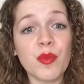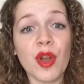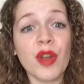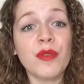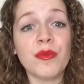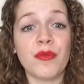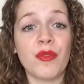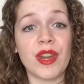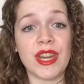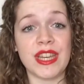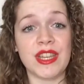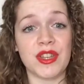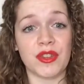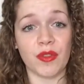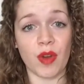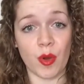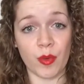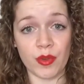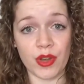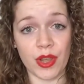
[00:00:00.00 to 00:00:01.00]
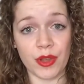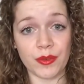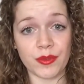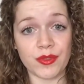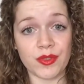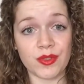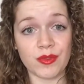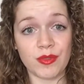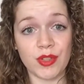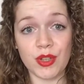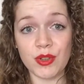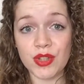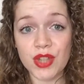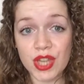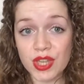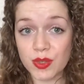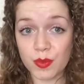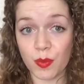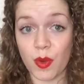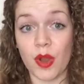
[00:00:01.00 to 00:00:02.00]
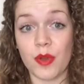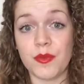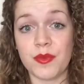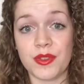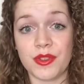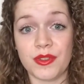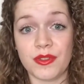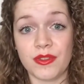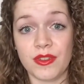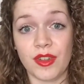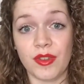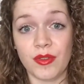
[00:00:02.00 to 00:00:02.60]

won't read your old notes. You just won't.